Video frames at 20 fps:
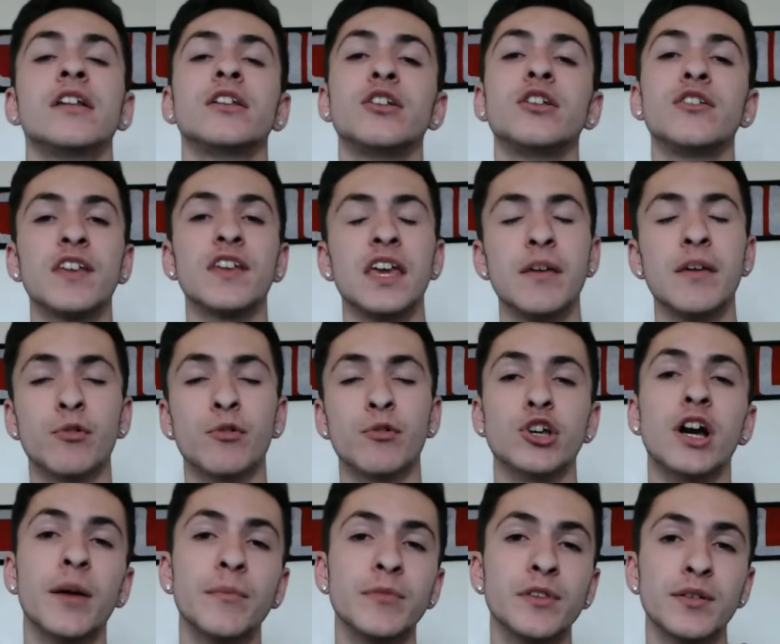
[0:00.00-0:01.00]
Do you think Ibra should
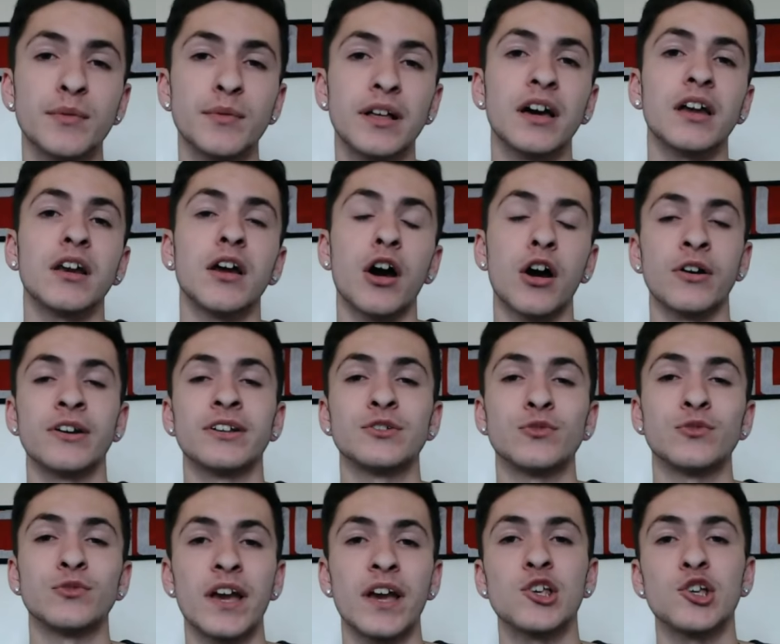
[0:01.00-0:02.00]
come to Milan? Are his
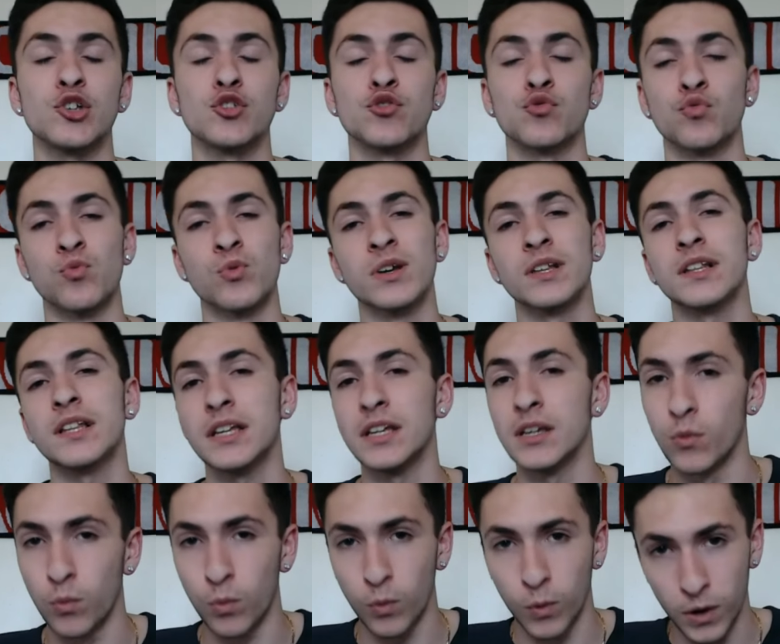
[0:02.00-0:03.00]
wages really
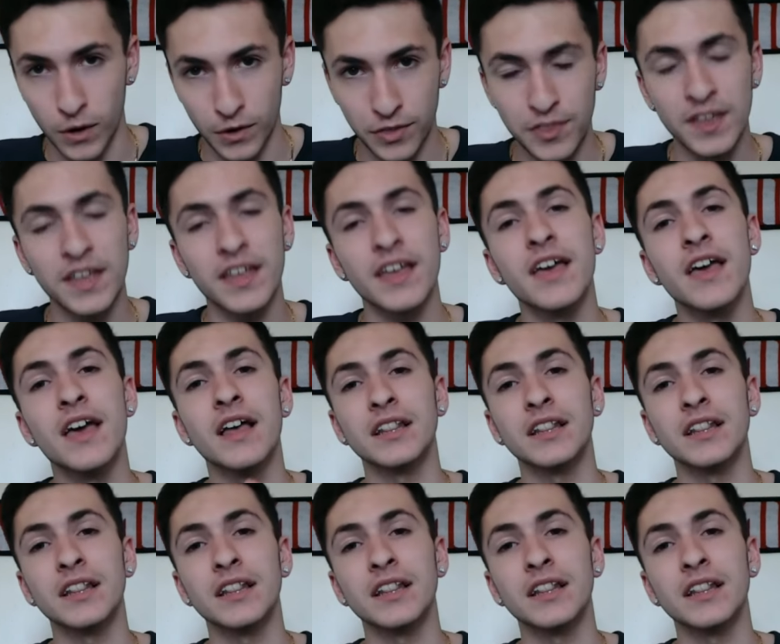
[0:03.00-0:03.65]
worth it?